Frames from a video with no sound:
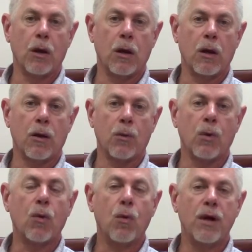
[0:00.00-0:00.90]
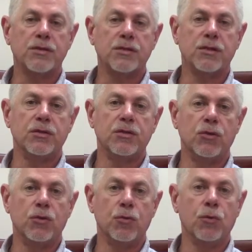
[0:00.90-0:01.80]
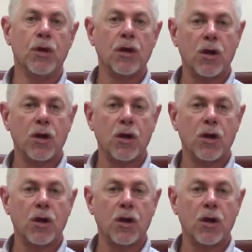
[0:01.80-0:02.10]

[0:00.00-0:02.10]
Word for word: uh, requested to